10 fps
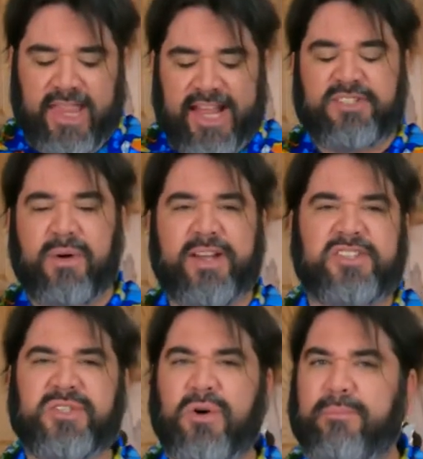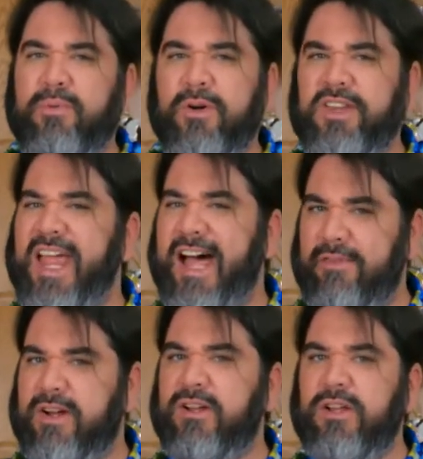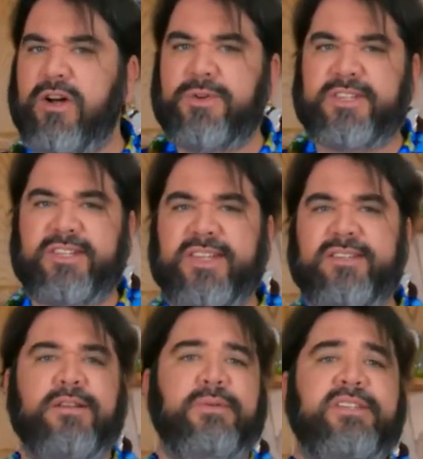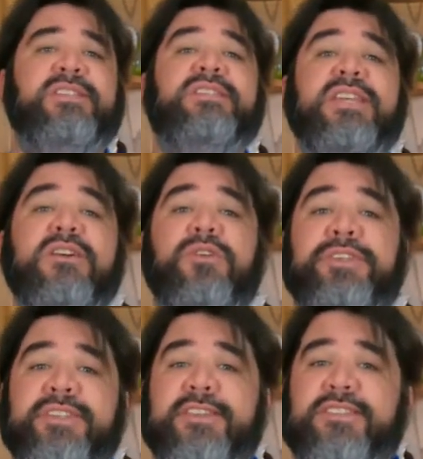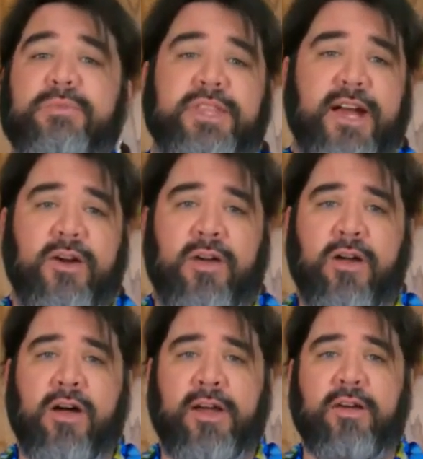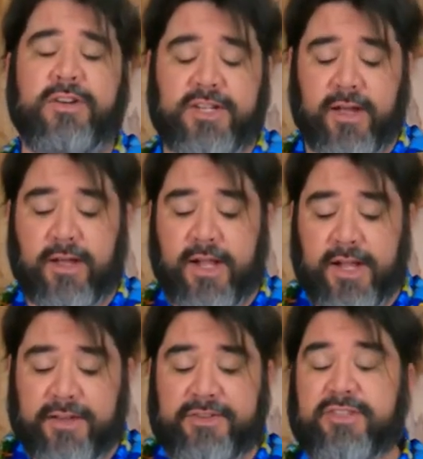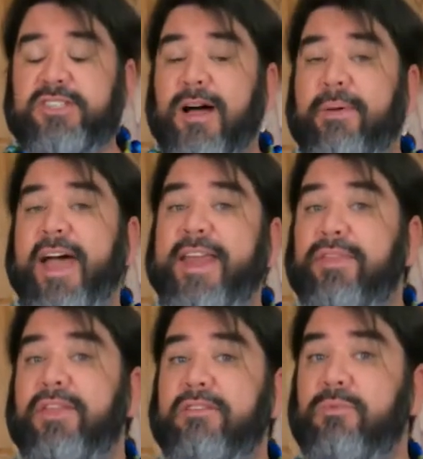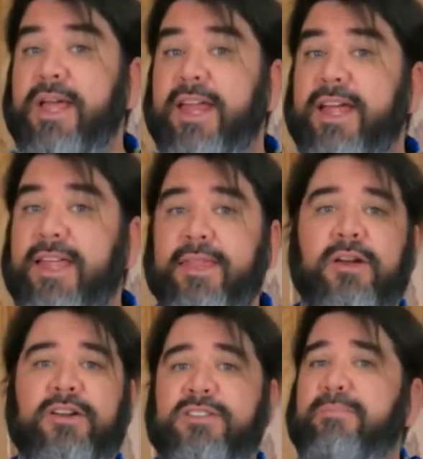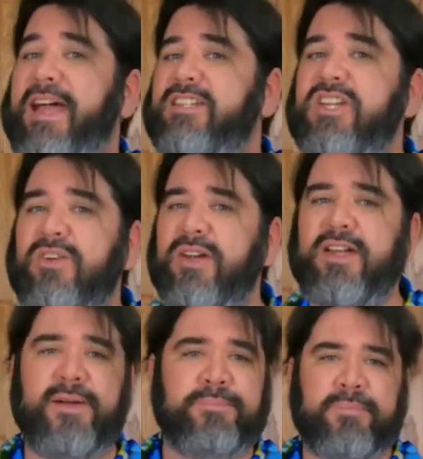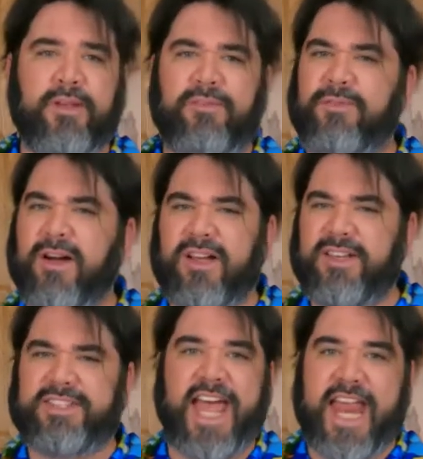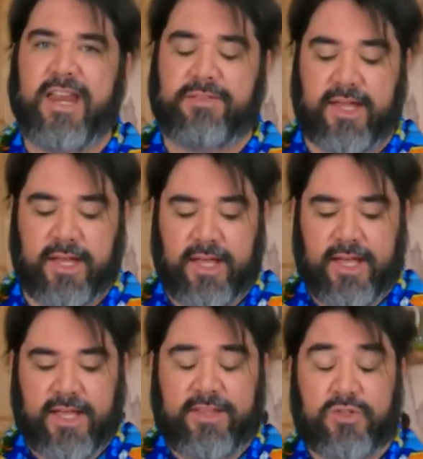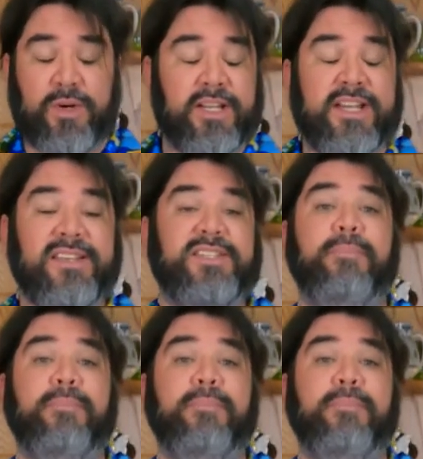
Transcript: That's why it's so important to have a closed system, a sealed system with an airlock on here to stop anything from getting in there because bacteria, fungus, anything. This really is